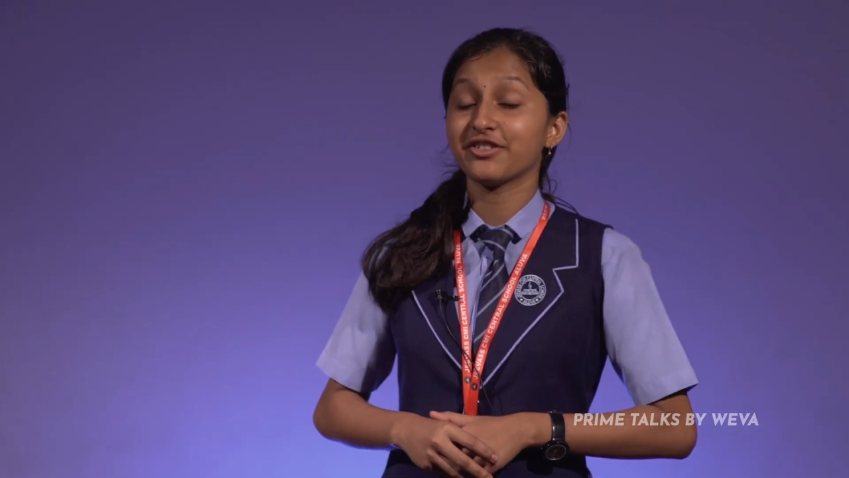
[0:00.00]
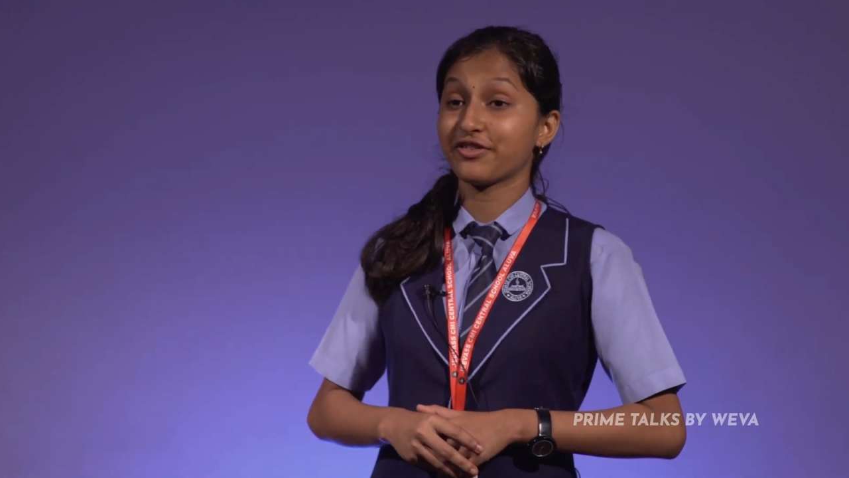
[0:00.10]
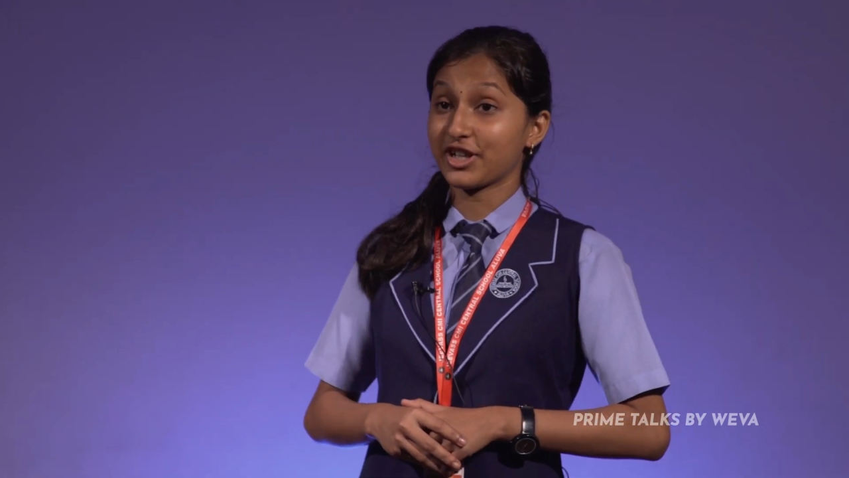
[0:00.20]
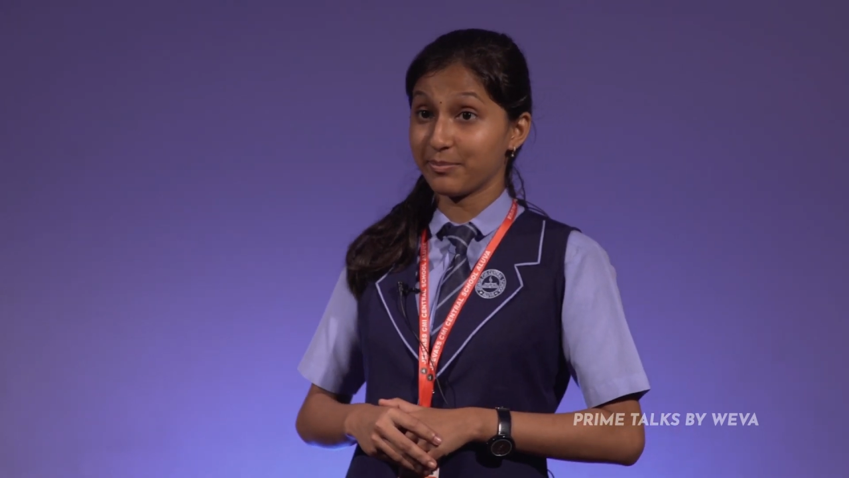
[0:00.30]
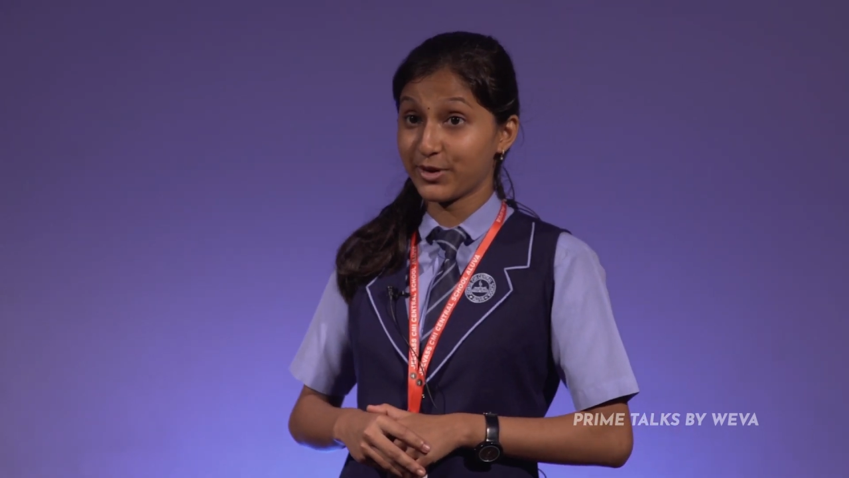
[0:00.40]

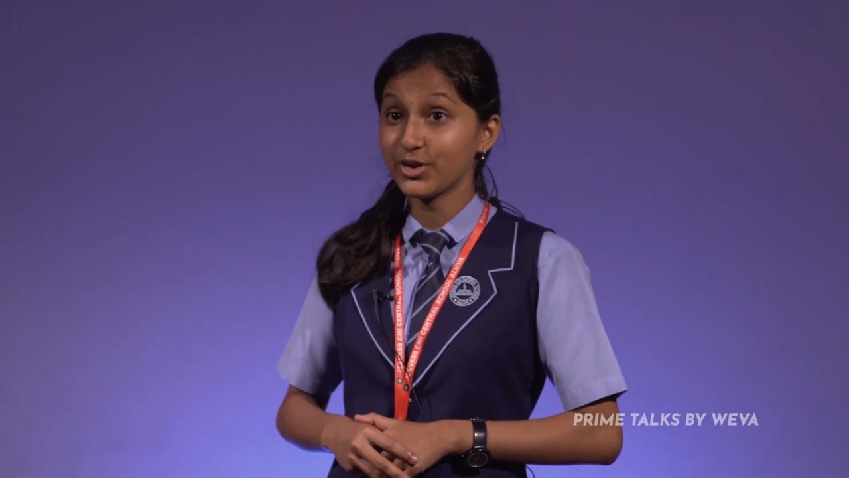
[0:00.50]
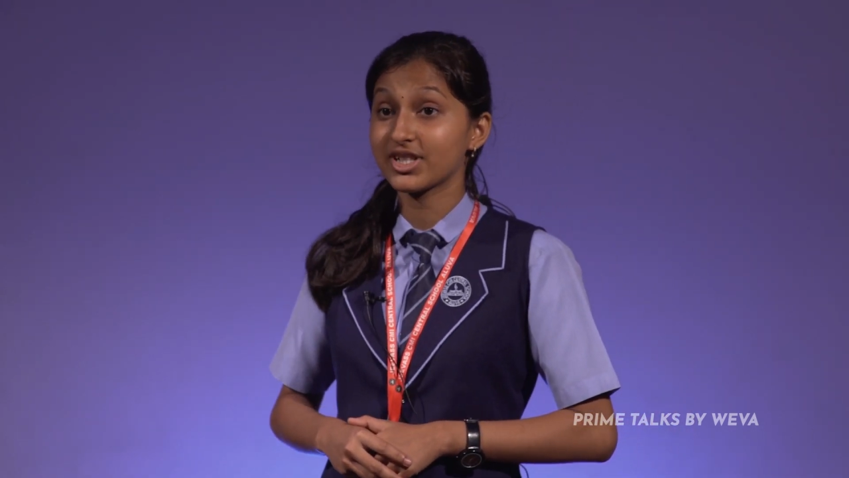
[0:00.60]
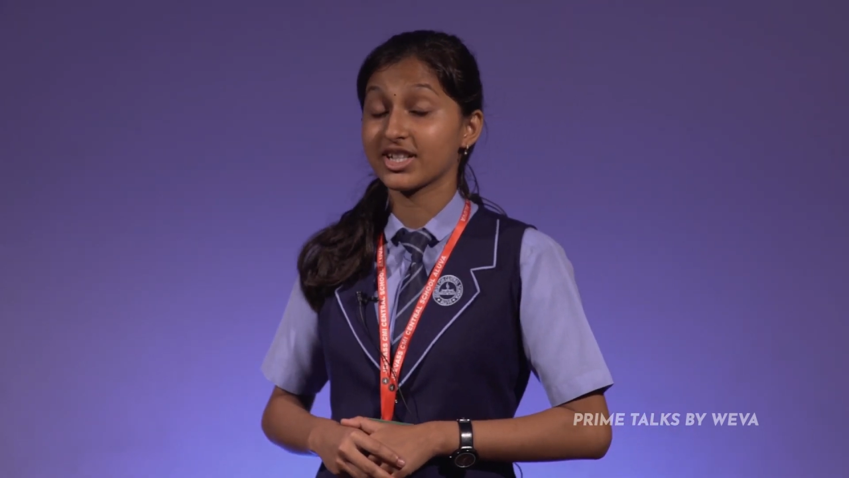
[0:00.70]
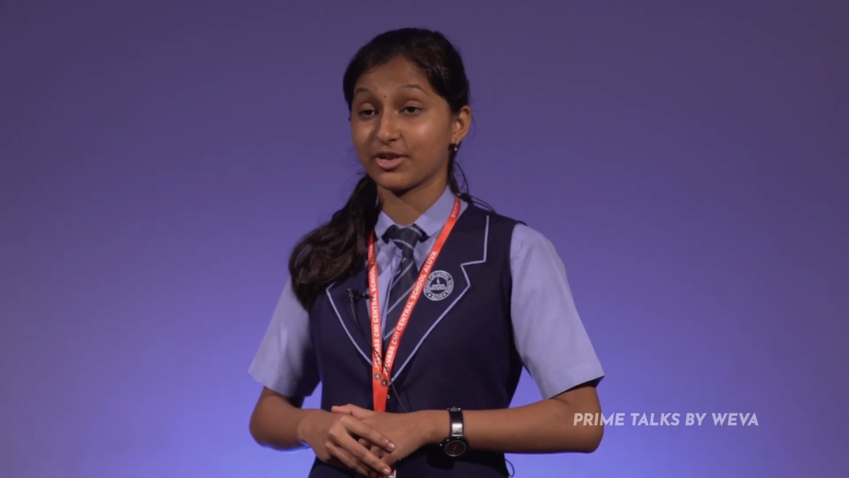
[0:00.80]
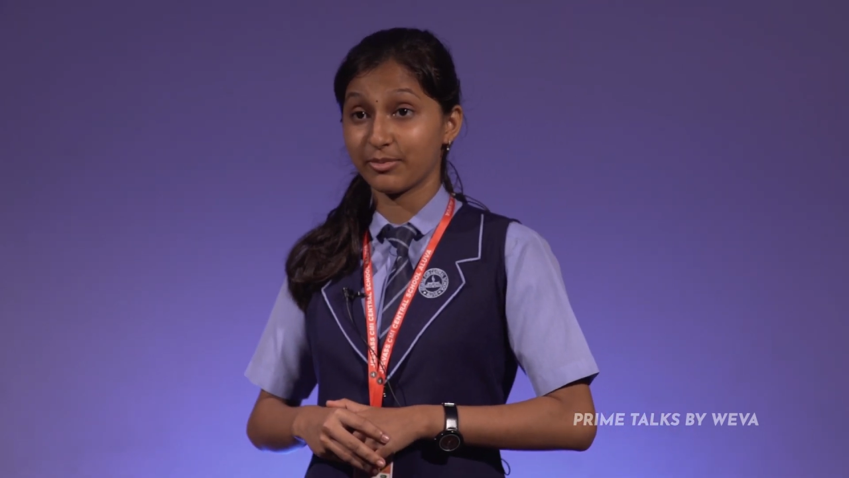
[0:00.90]
of
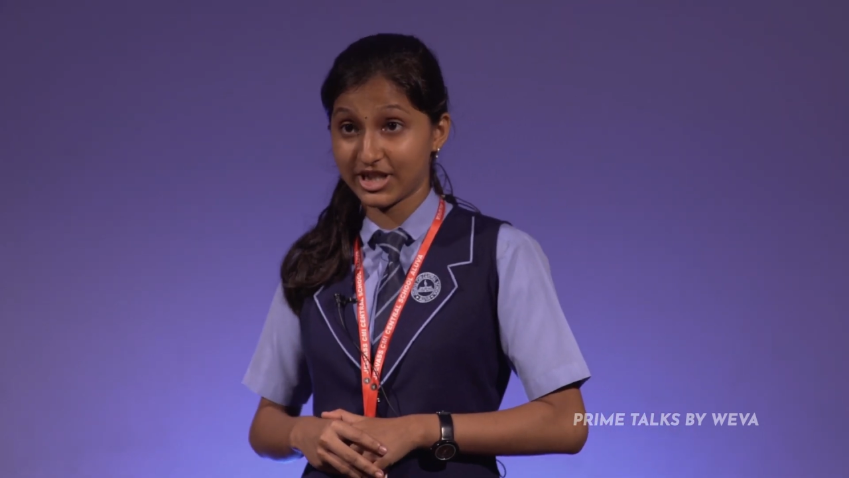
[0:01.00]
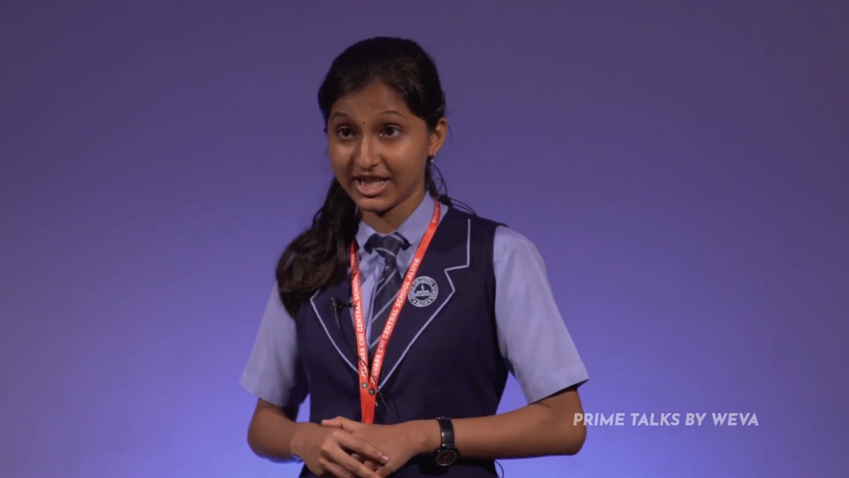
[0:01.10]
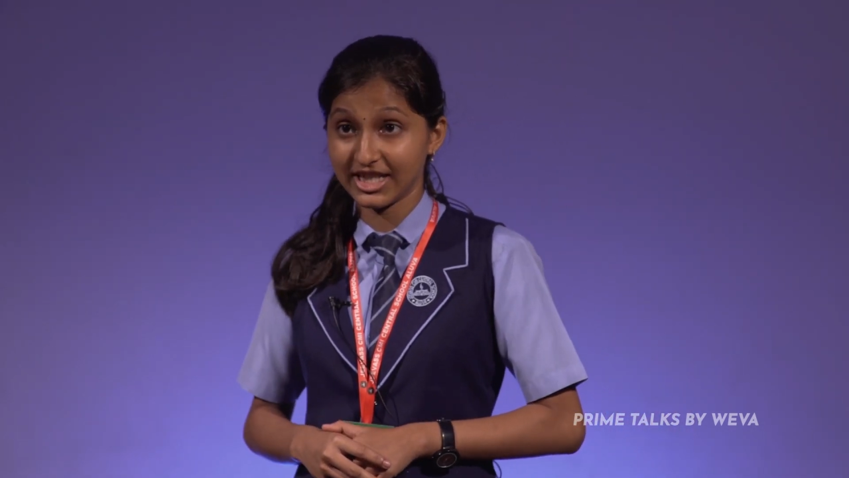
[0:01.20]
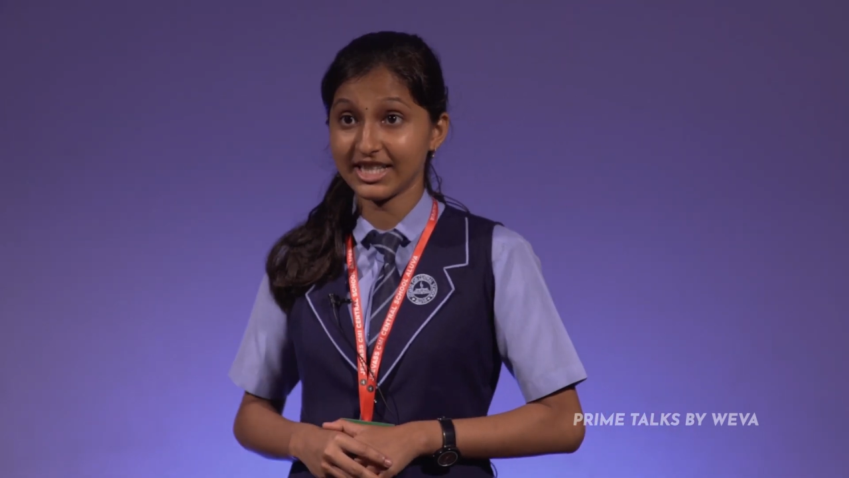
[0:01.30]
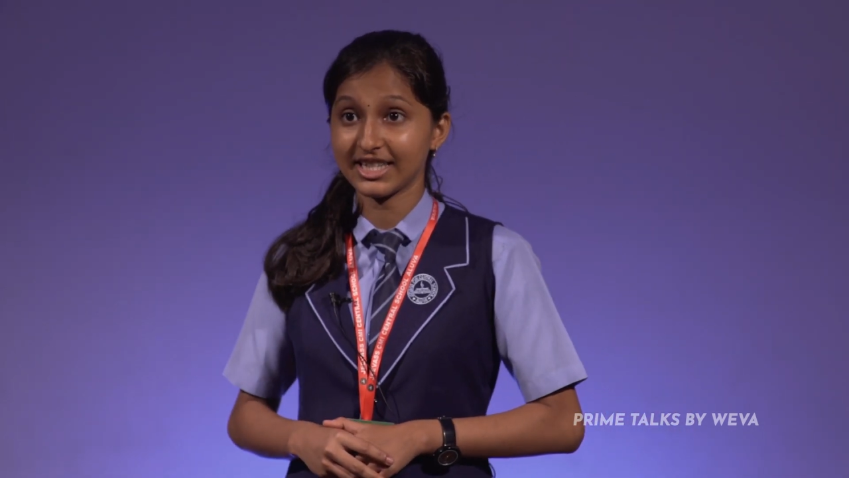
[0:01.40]
computers or
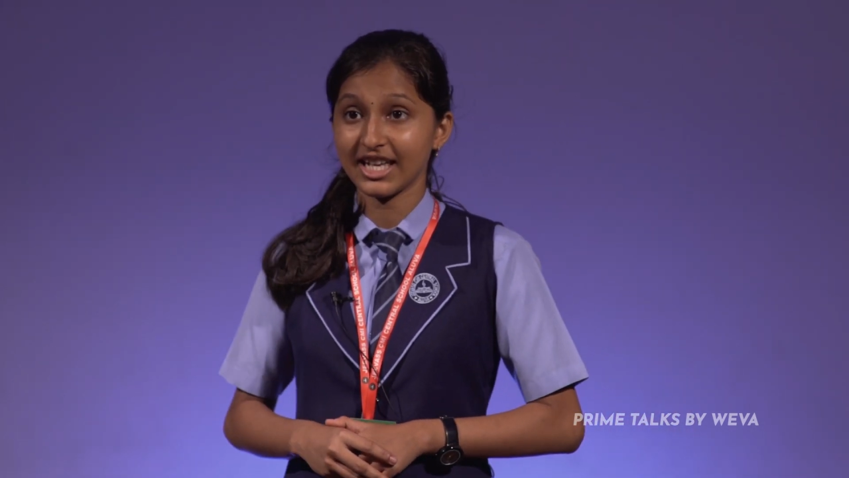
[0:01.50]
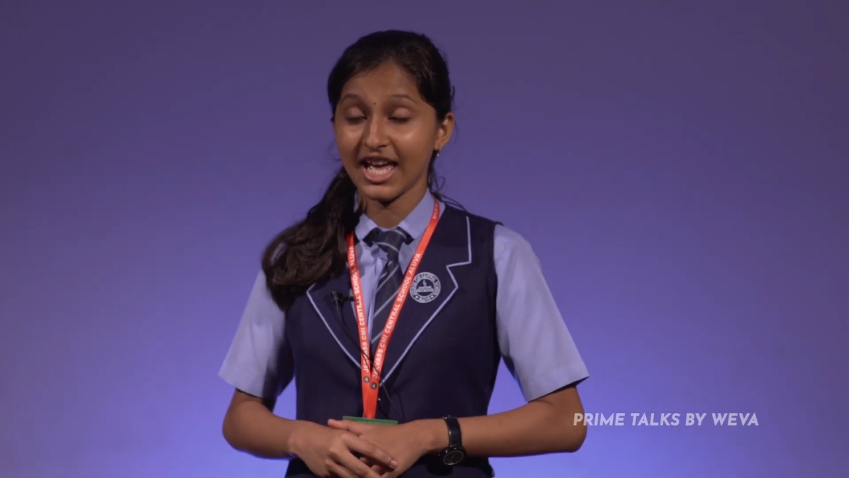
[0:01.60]
machines,